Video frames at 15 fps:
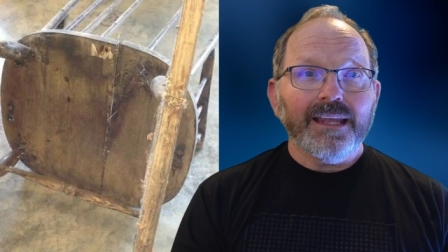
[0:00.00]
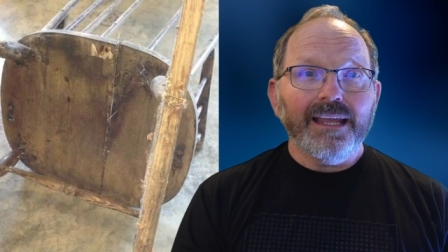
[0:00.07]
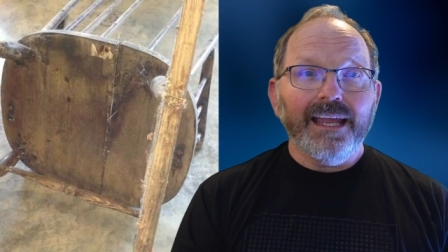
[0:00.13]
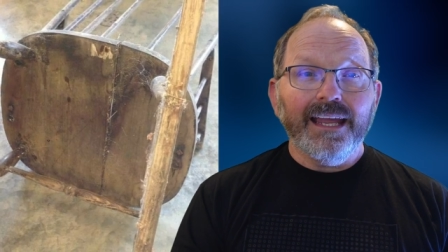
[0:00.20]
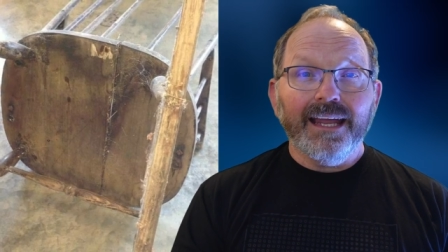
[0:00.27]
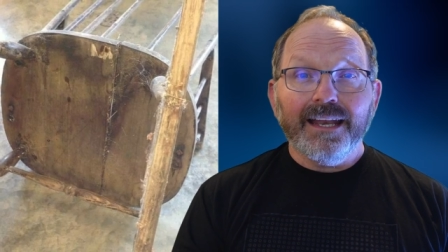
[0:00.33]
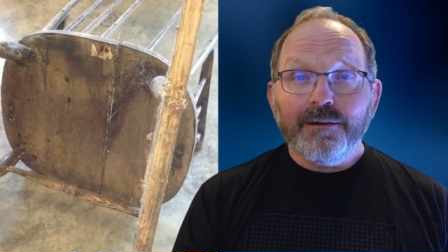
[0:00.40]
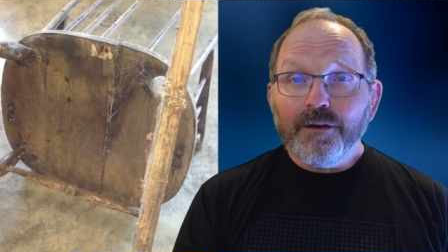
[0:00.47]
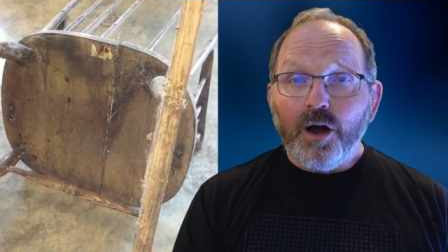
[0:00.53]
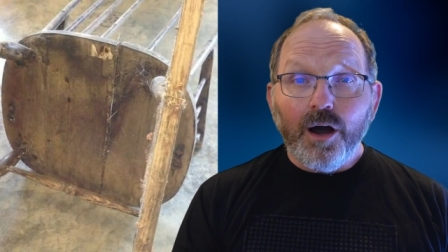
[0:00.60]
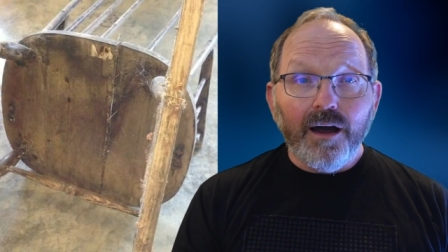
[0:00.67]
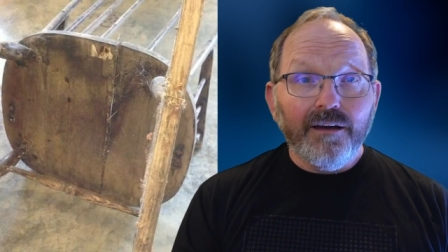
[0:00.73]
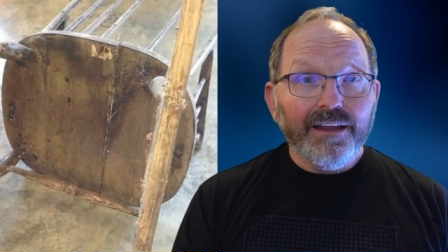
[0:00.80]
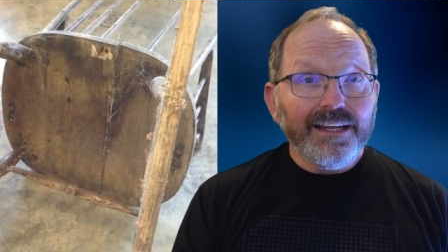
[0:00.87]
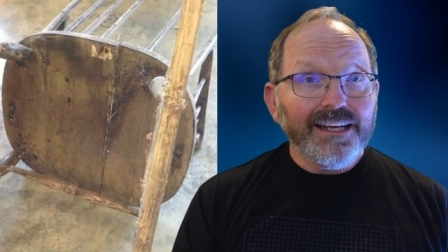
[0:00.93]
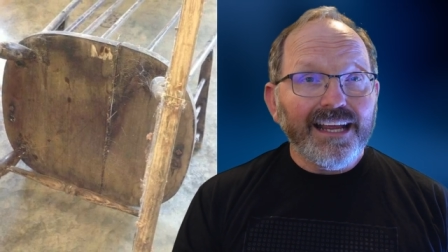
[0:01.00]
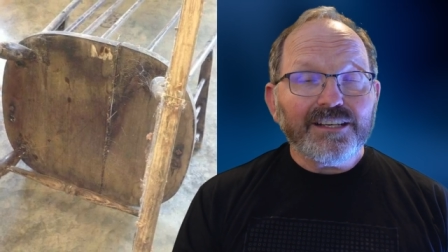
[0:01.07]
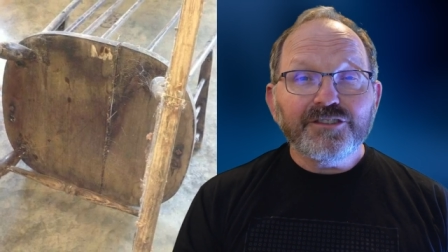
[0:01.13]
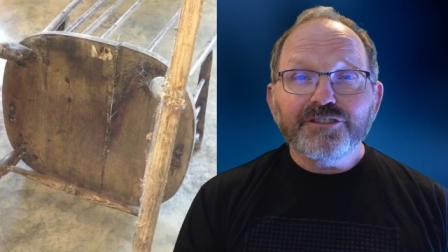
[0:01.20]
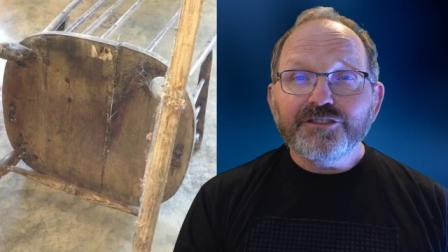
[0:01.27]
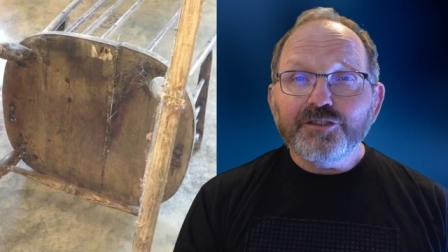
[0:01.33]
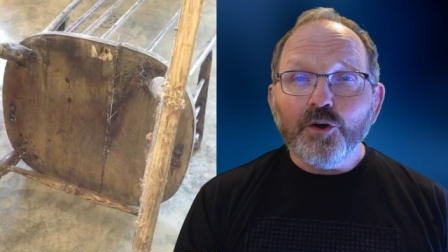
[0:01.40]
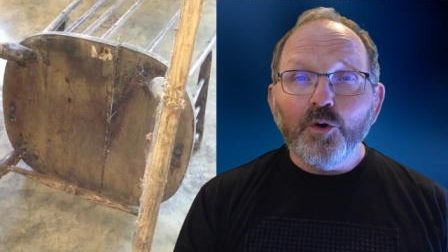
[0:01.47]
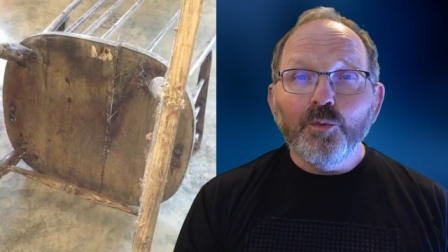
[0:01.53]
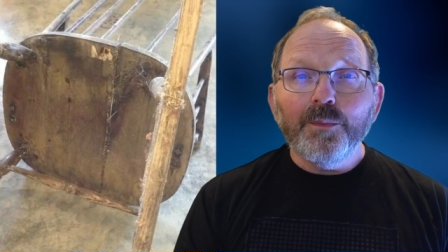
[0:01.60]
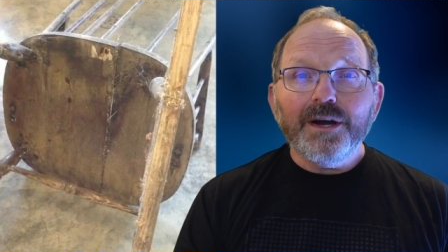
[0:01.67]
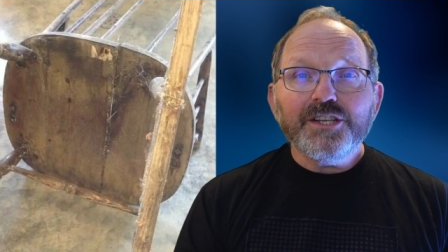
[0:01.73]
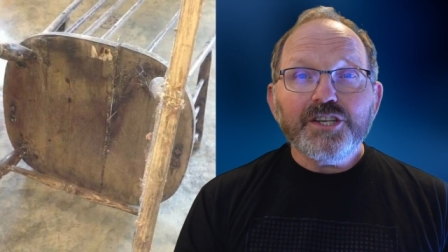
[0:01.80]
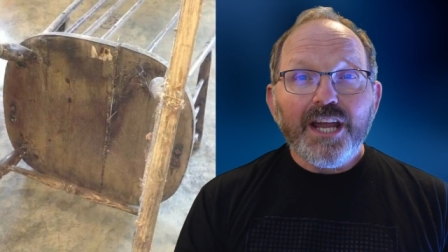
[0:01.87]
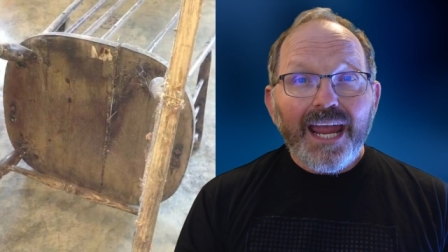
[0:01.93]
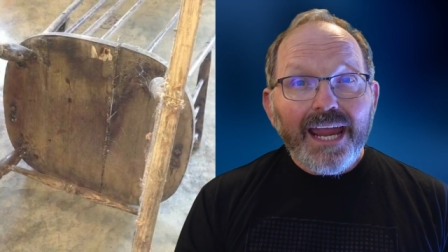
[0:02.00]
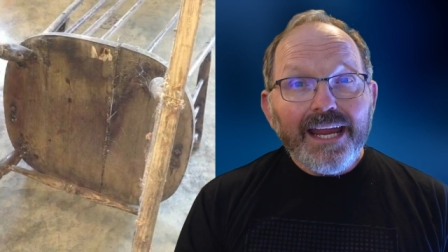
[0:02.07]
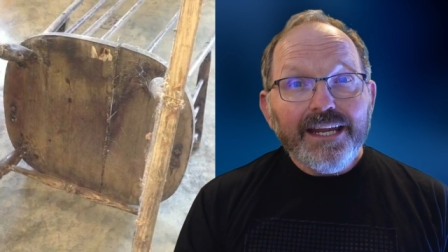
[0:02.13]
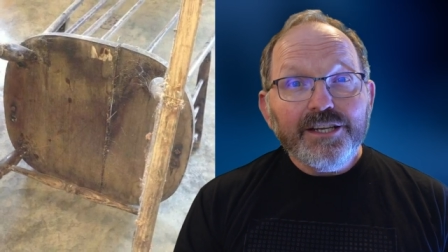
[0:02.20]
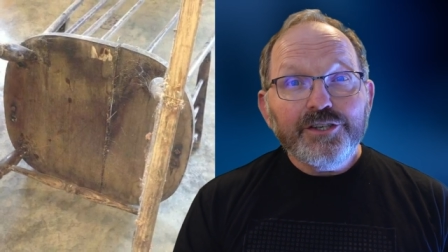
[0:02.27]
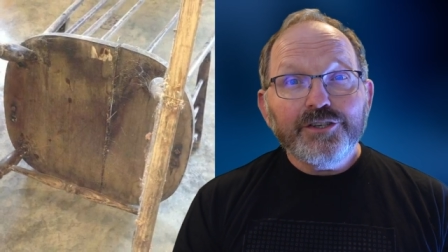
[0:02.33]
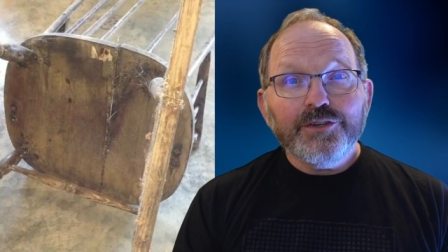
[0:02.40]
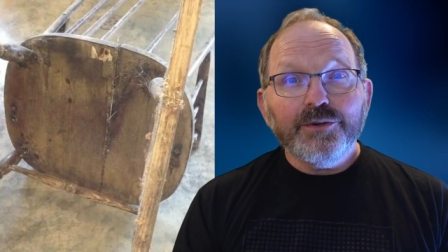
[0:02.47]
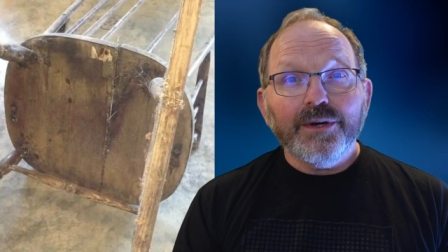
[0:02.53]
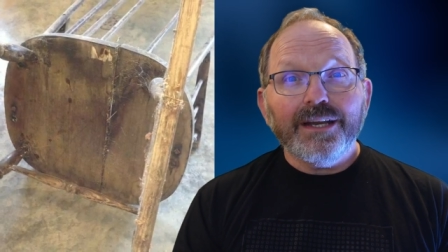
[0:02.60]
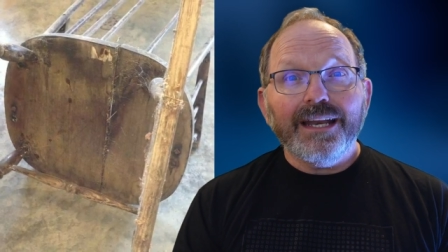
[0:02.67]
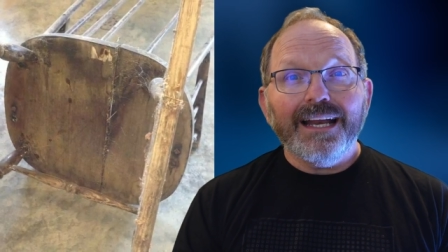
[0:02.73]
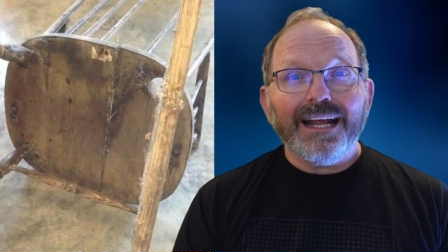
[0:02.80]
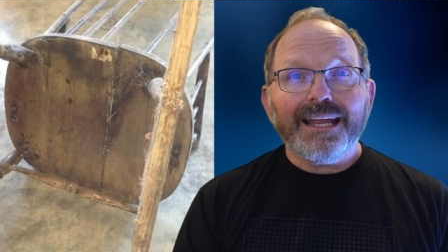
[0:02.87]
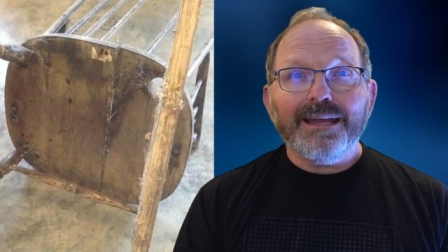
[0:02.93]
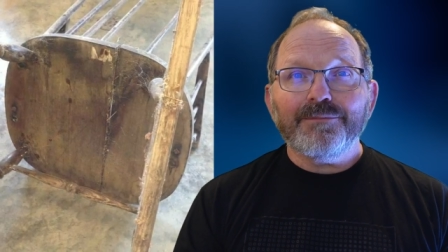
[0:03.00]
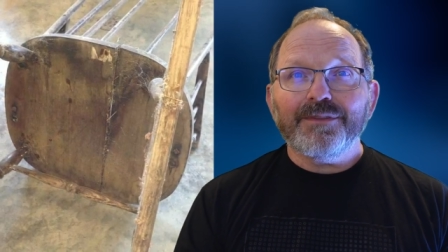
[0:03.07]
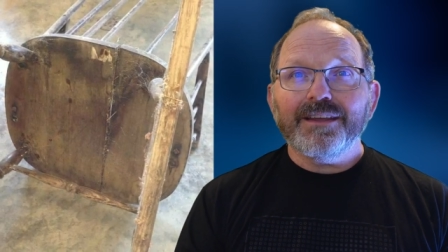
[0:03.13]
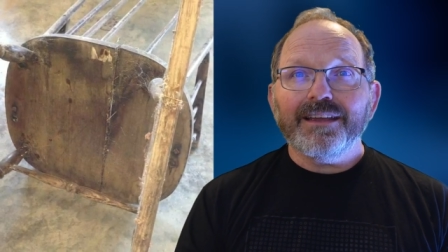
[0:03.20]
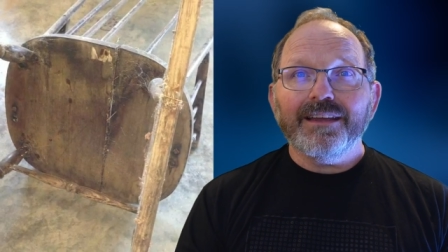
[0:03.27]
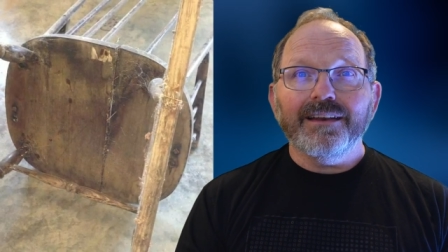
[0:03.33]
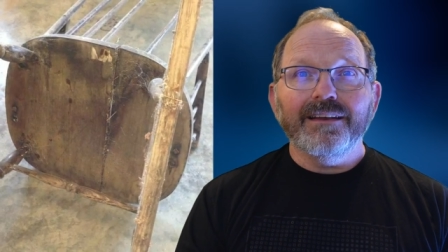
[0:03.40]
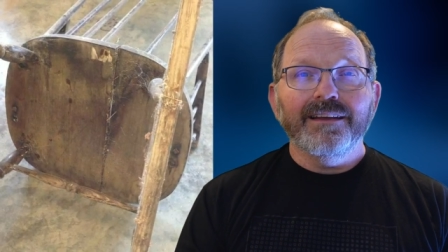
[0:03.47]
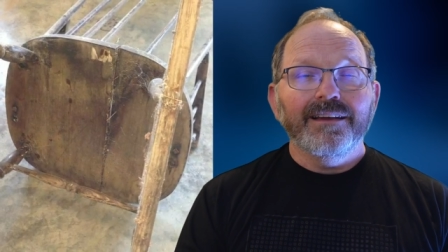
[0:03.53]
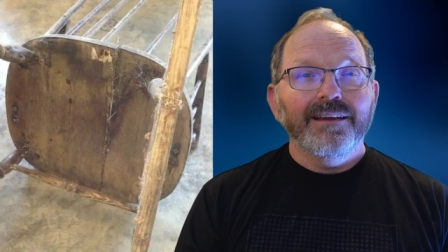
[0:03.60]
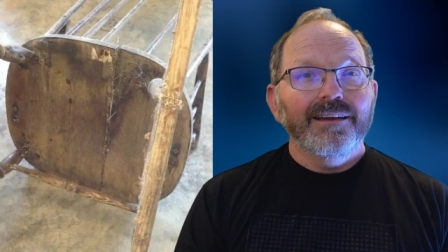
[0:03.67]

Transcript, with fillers: and it had so much age to it, and I kept thinking,